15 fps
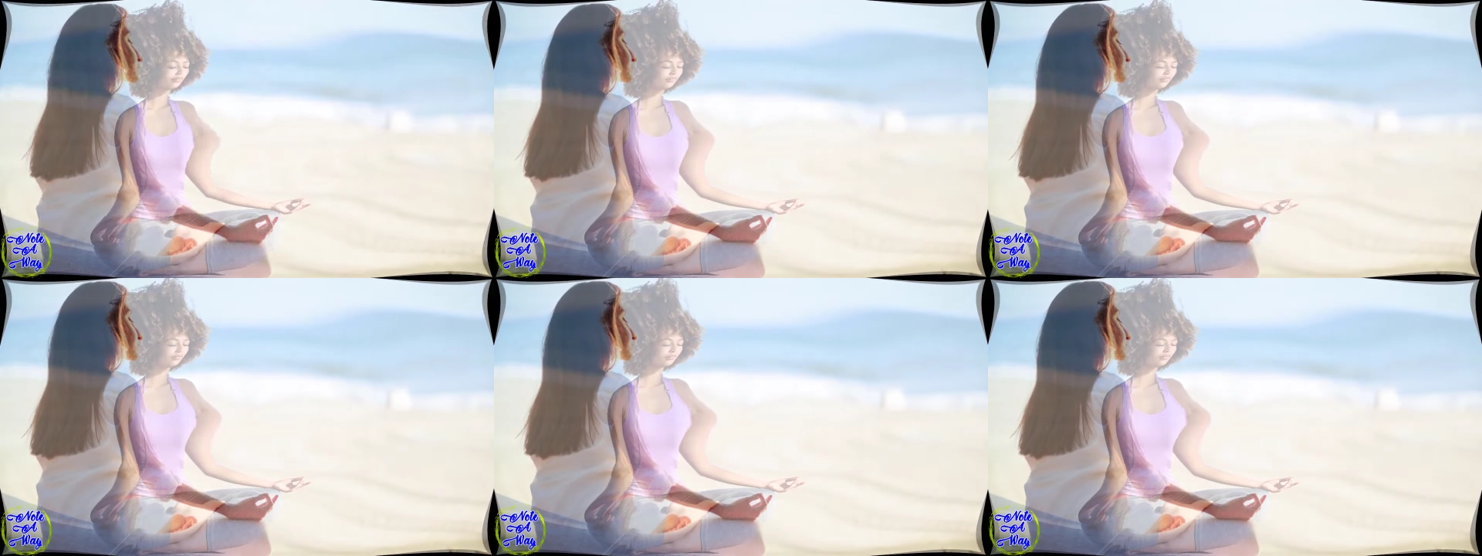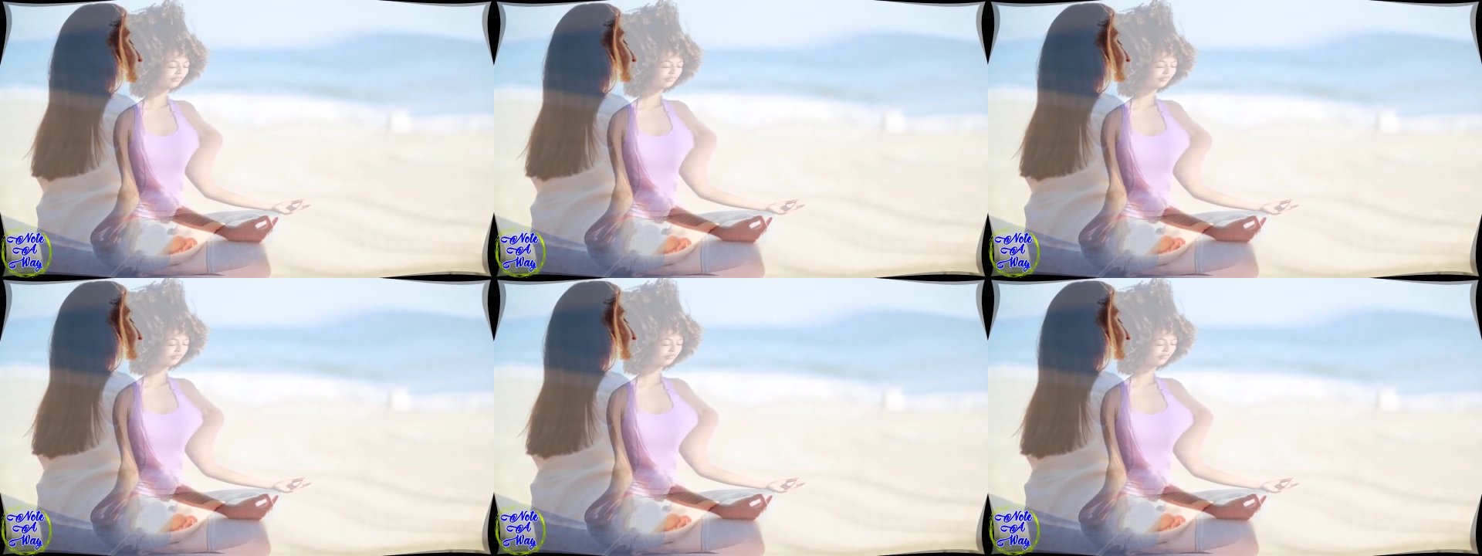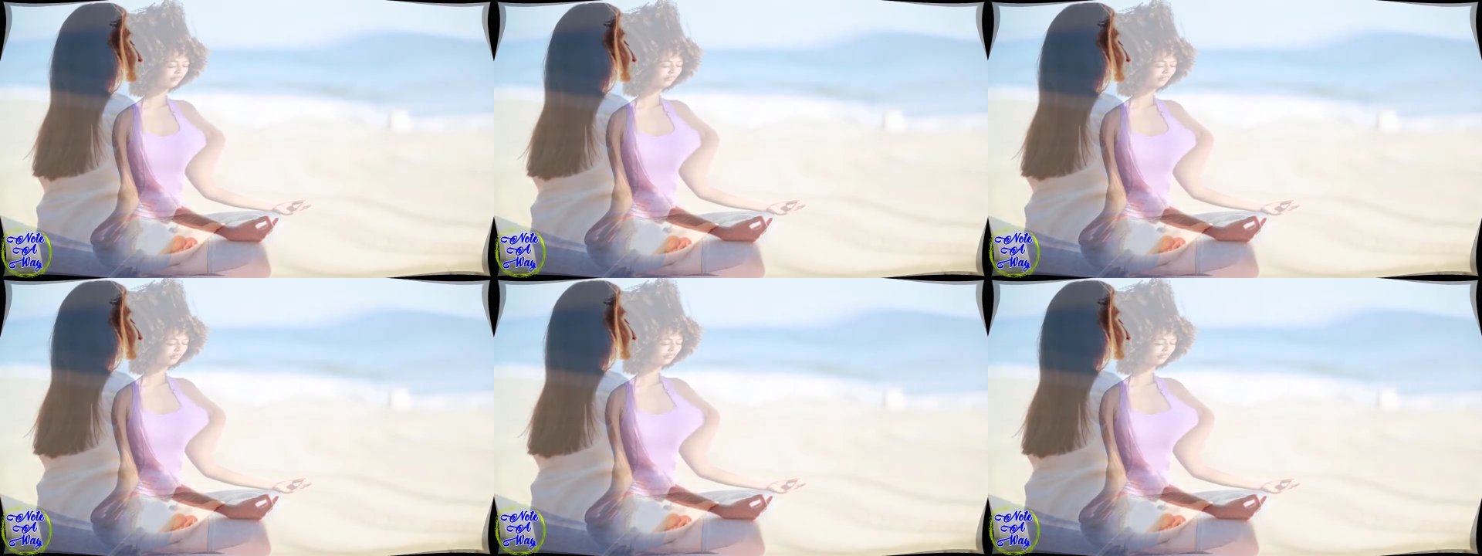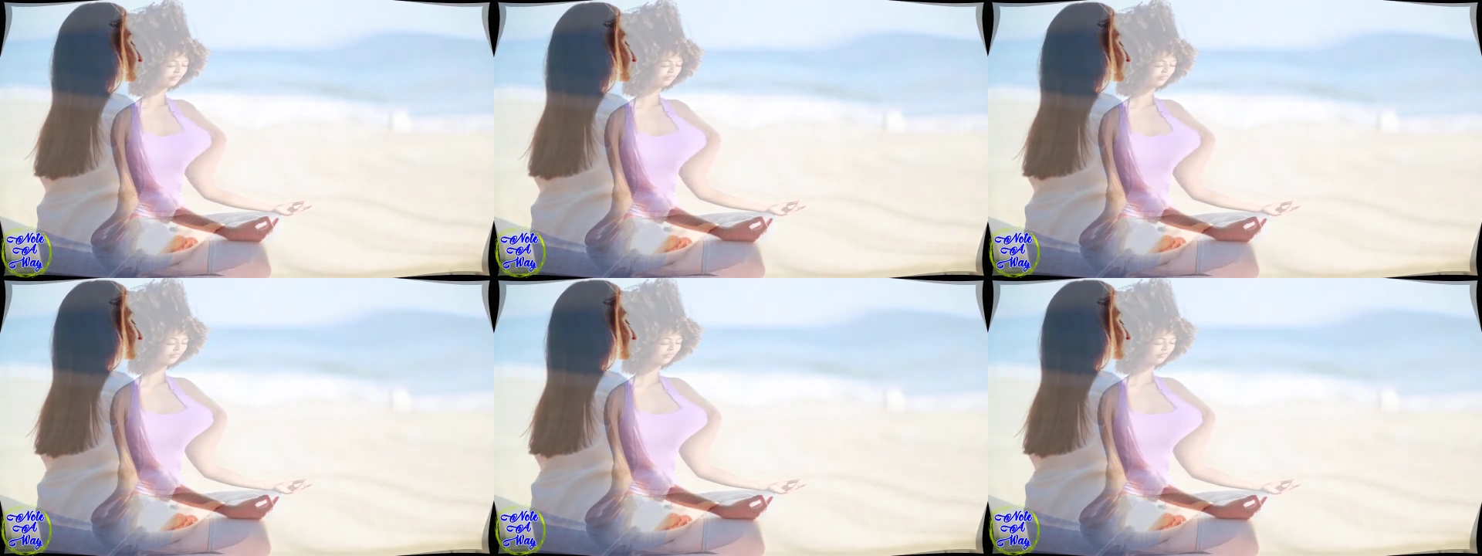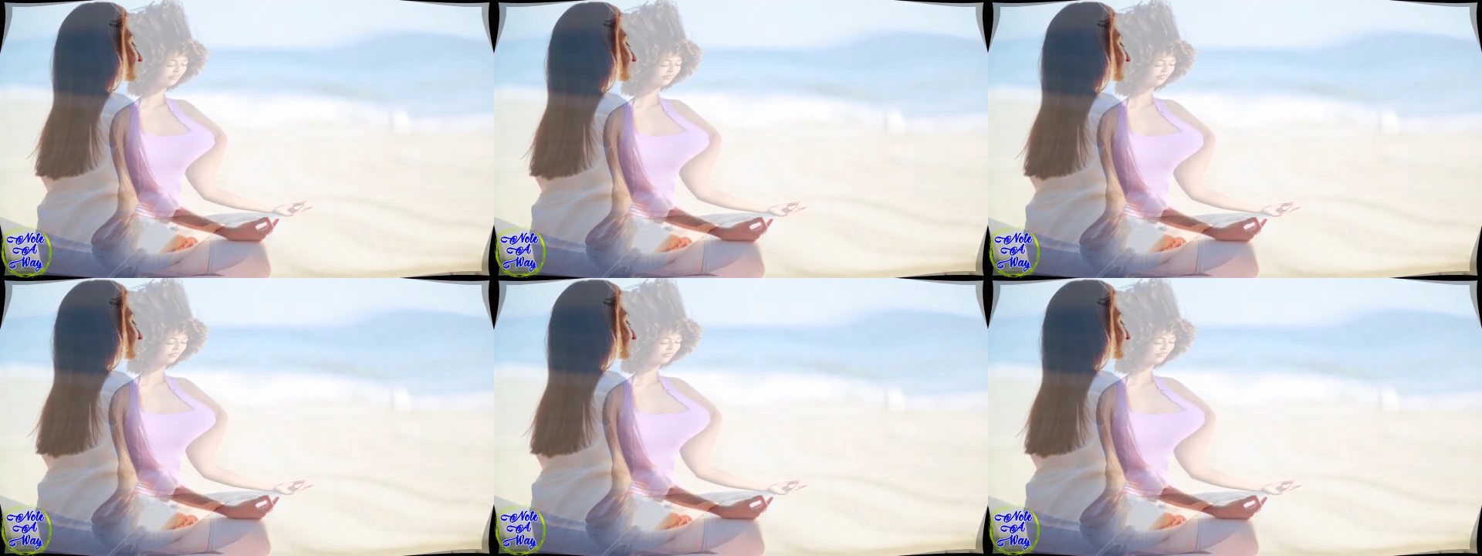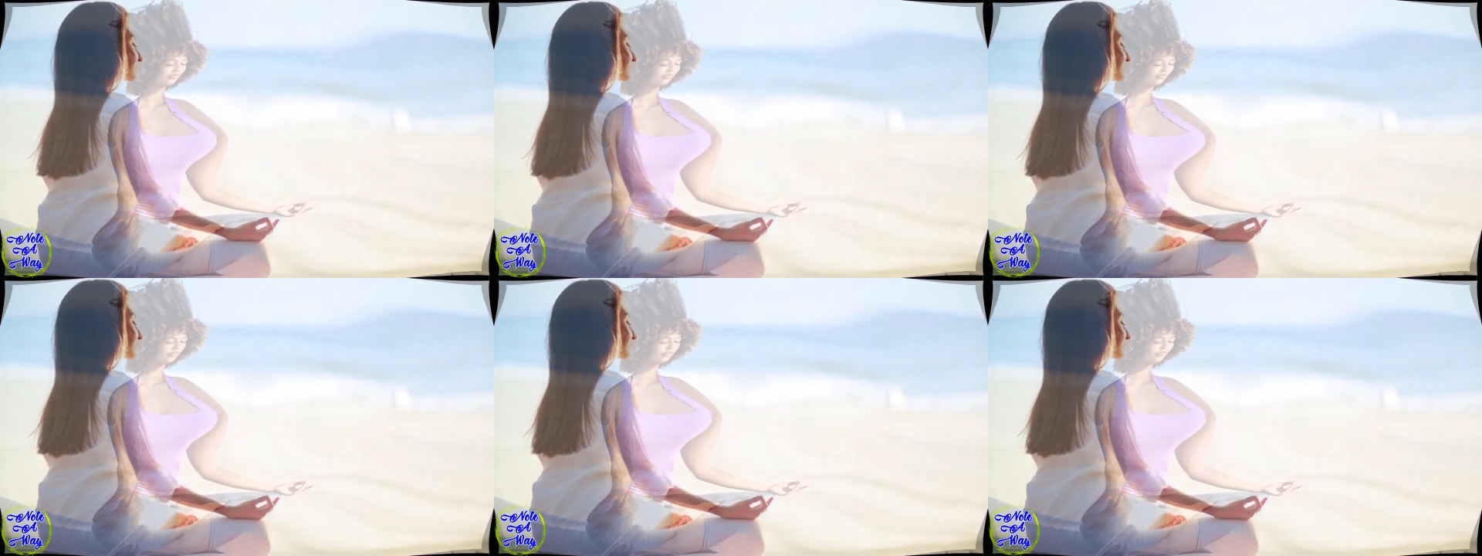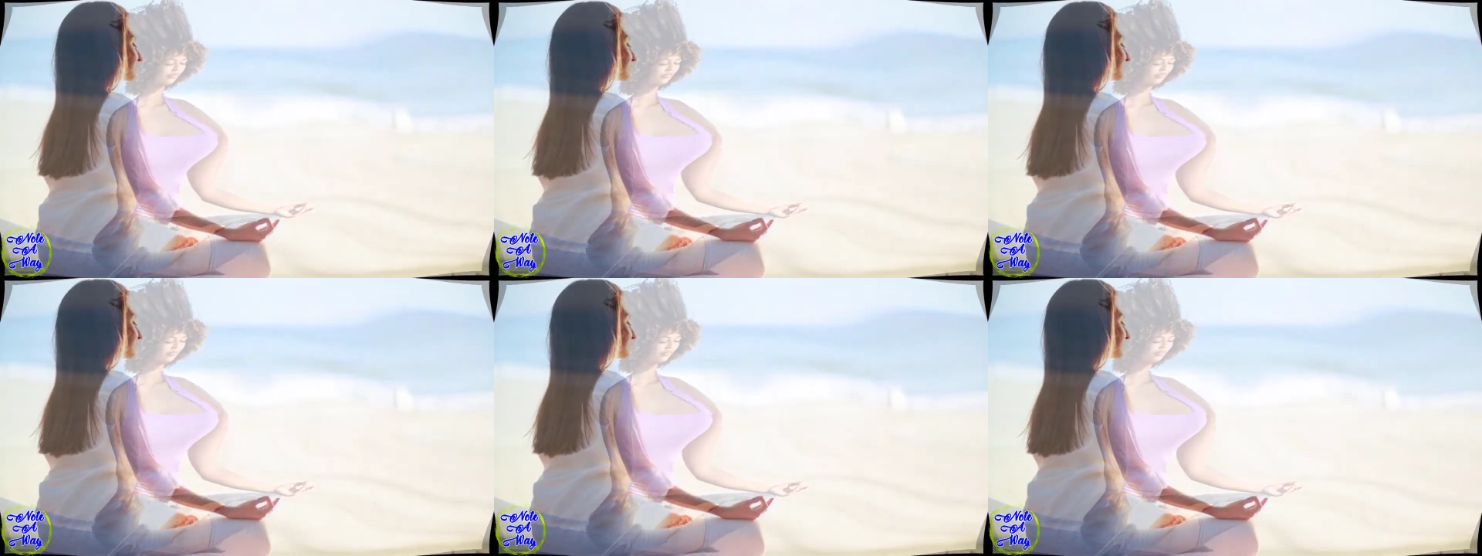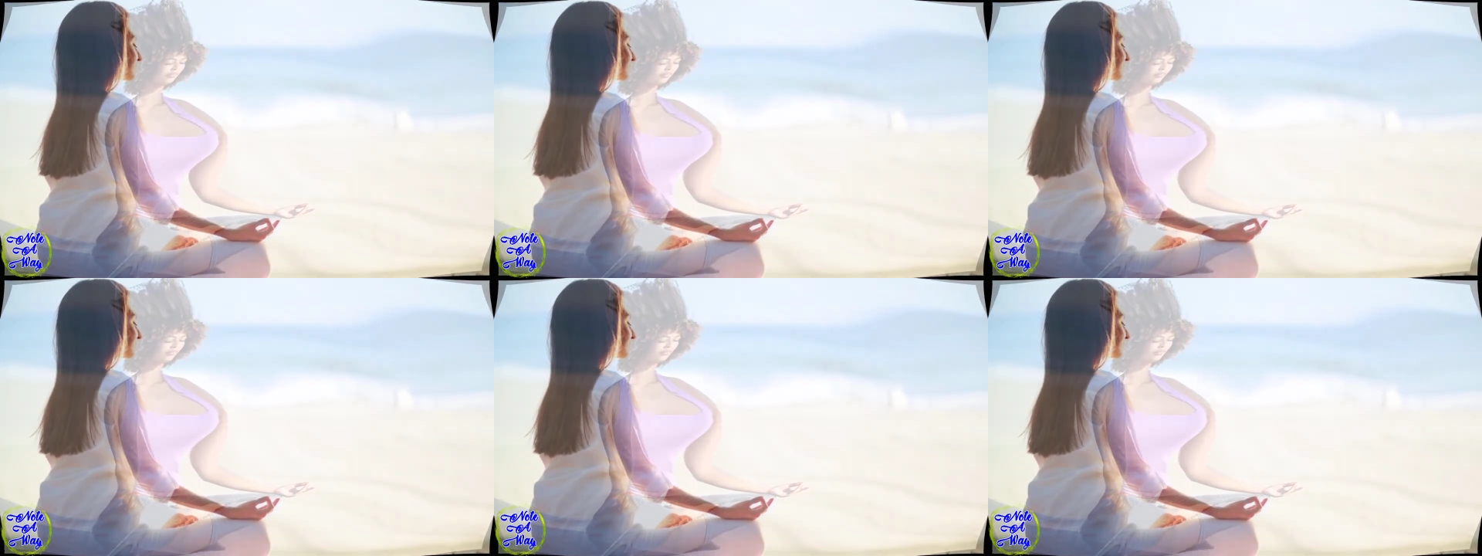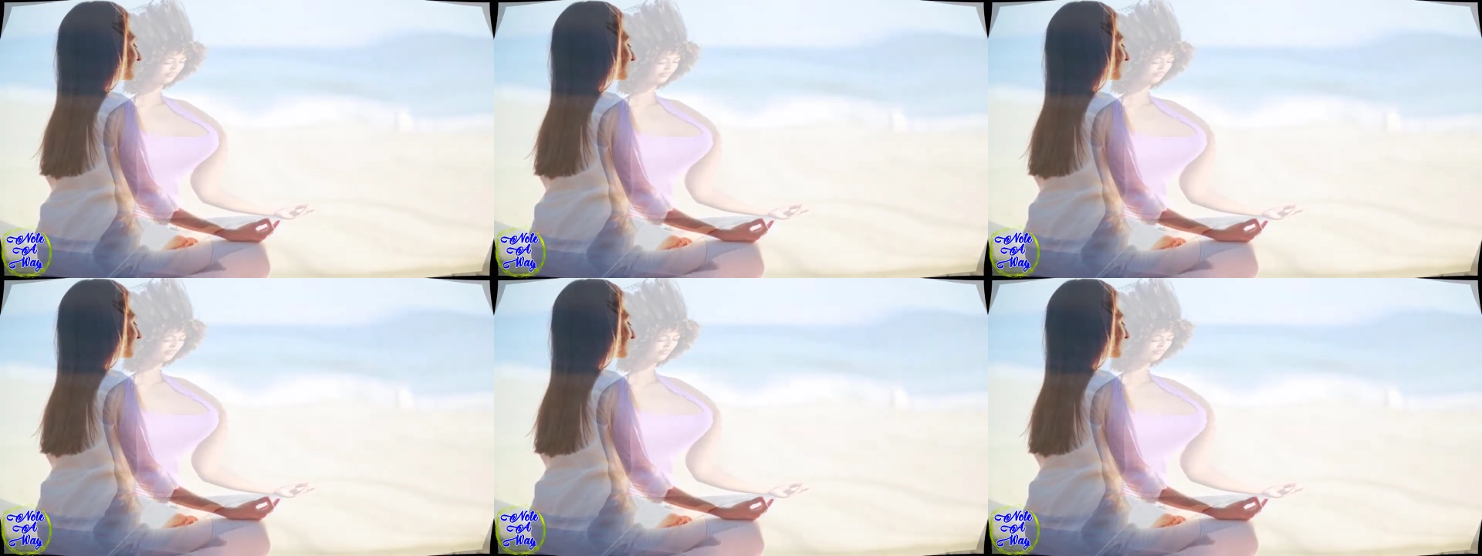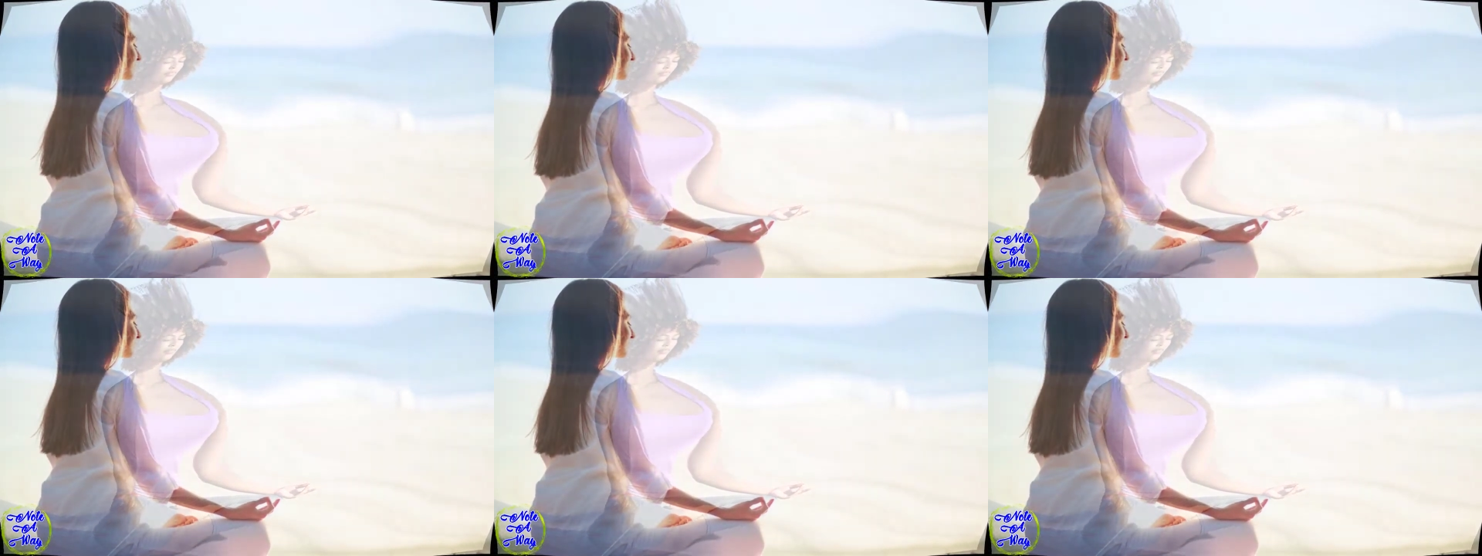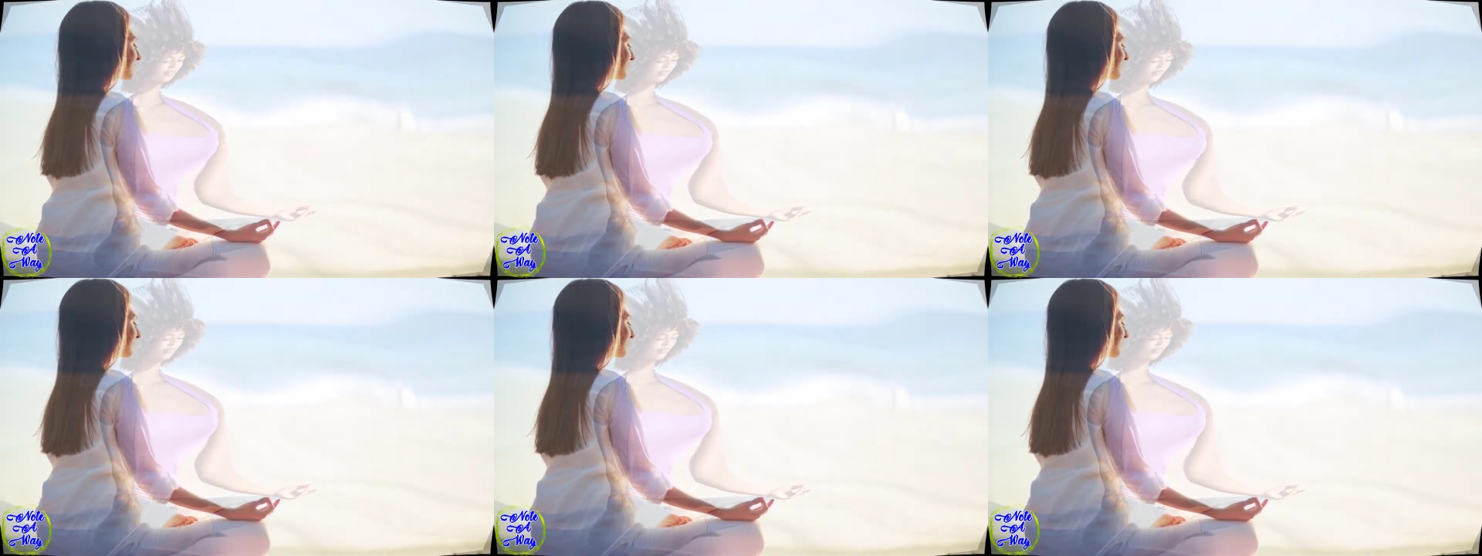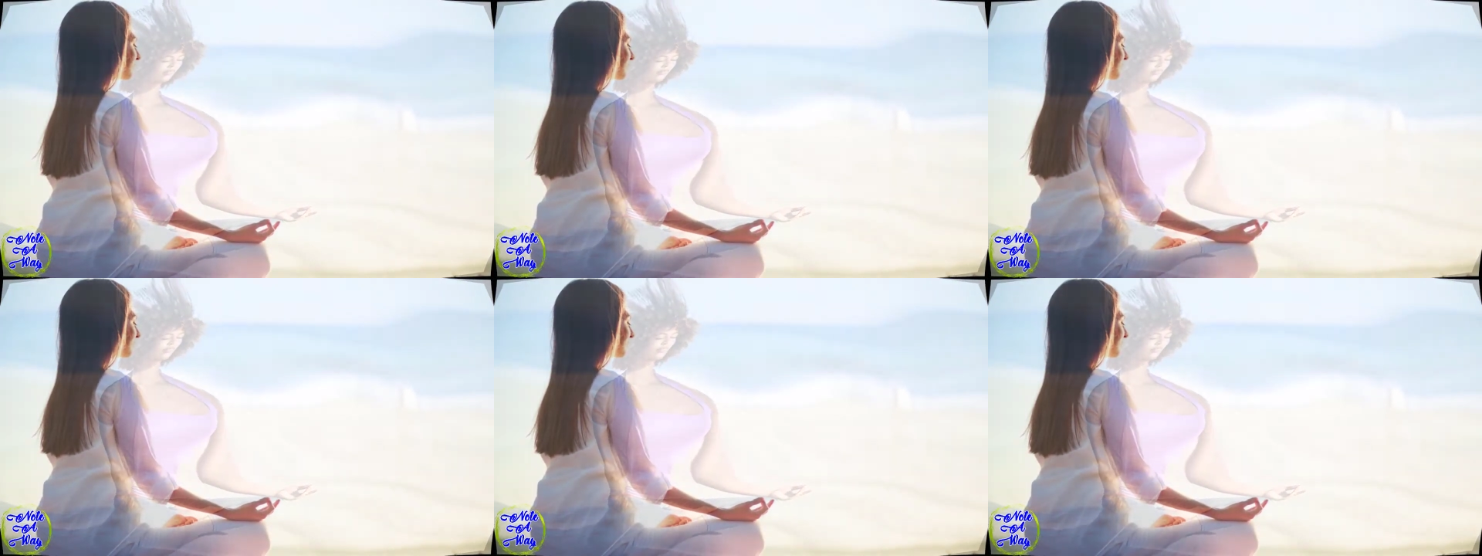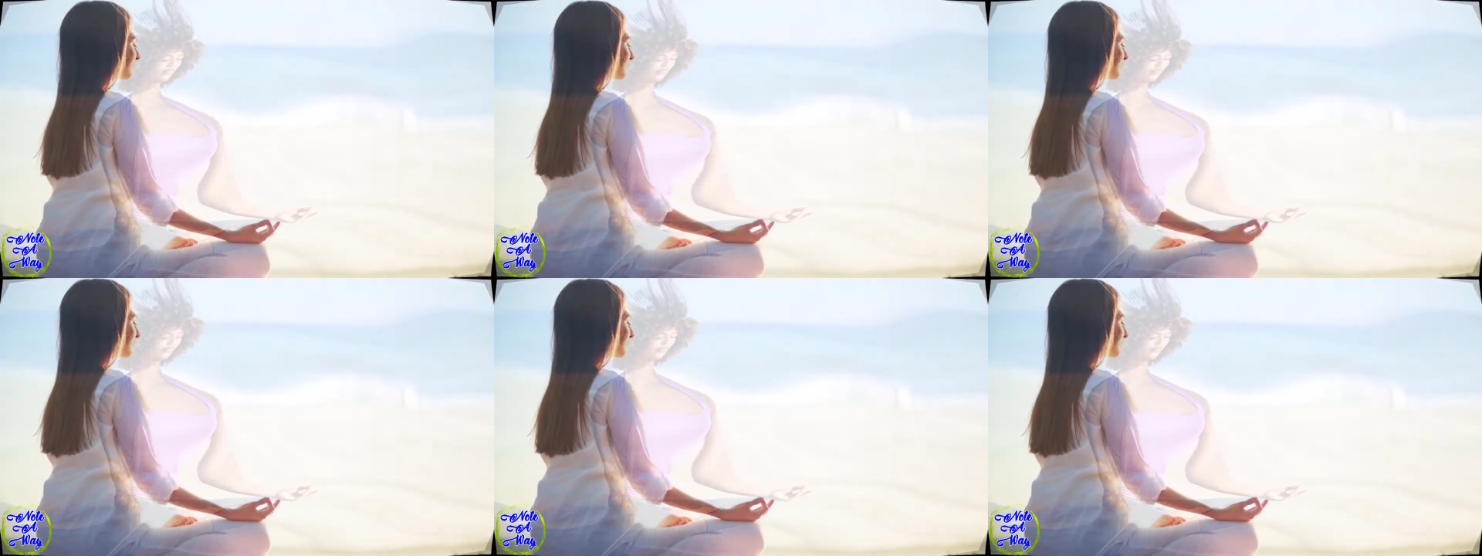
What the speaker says: Nobody's mouth can be seen.